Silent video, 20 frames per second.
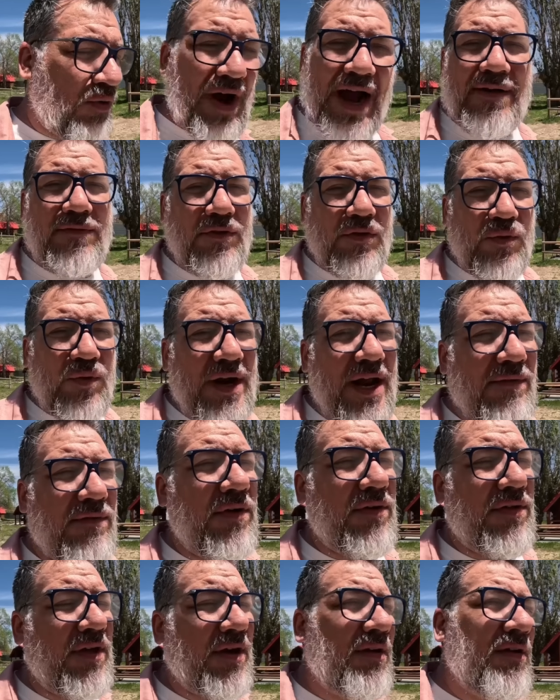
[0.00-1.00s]
gravel,
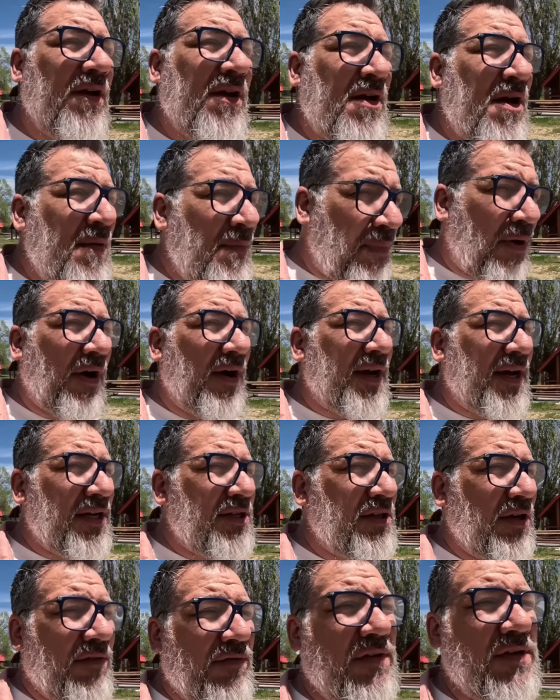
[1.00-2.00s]
whatever the parking
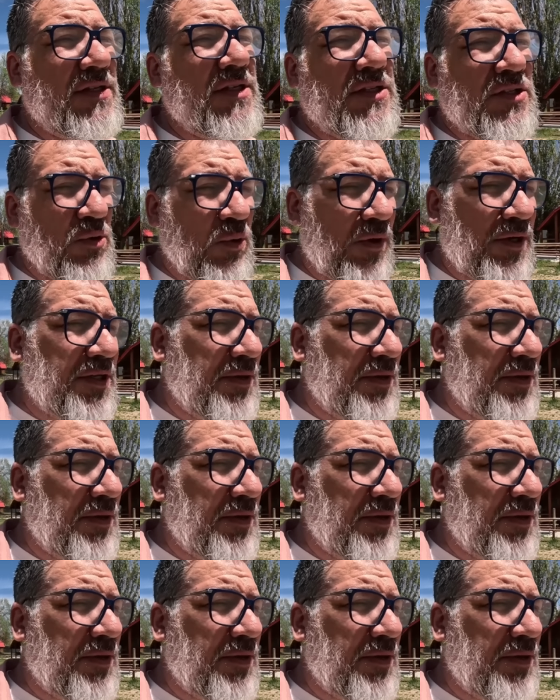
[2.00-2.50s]
surface is going